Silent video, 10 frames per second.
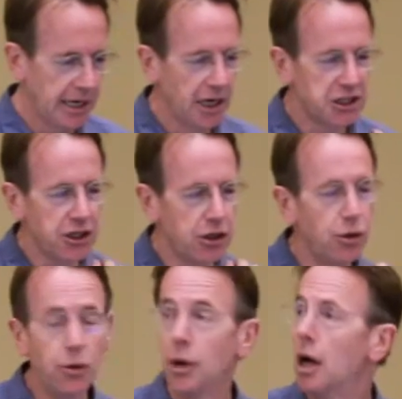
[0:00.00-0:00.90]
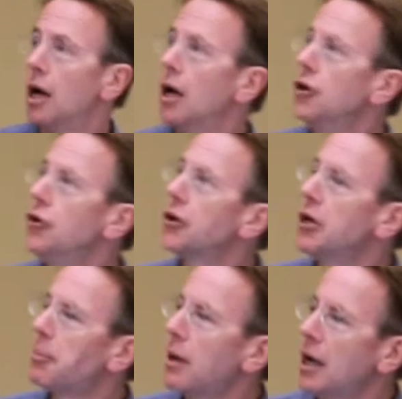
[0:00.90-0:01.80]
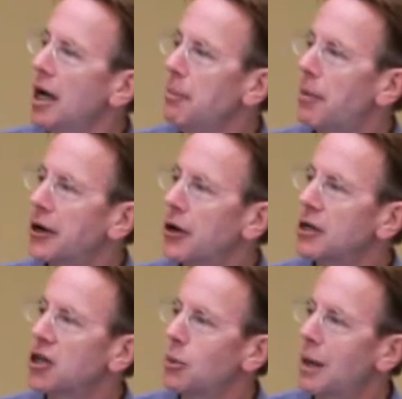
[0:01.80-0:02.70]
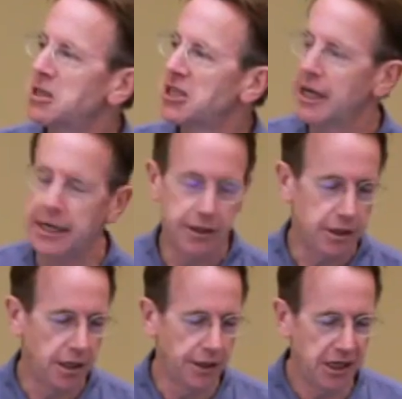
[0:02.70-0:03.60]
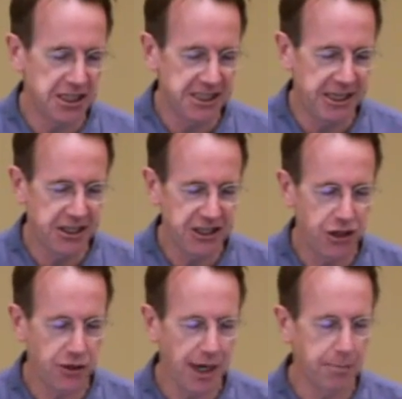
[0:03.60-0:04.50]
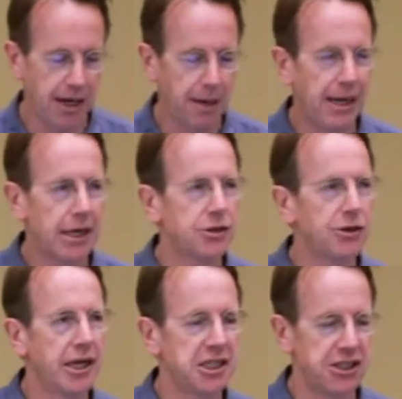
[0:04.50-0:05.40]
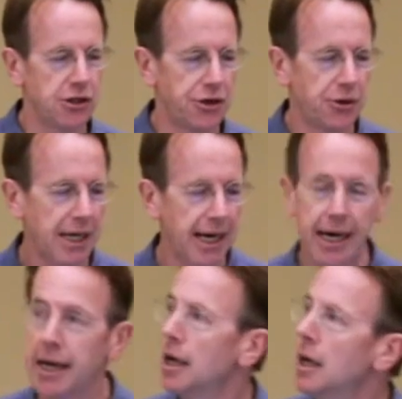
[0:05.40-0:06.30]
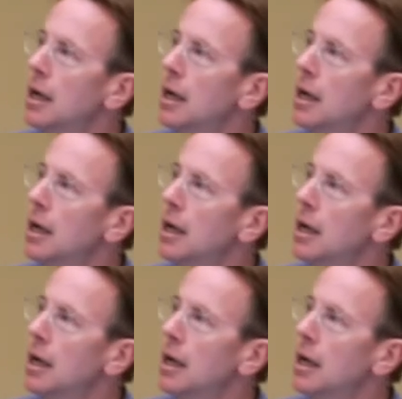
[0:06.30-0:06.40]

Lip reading: So you can apply by going to the website, nice and easy, ukbiobank.ac.uk.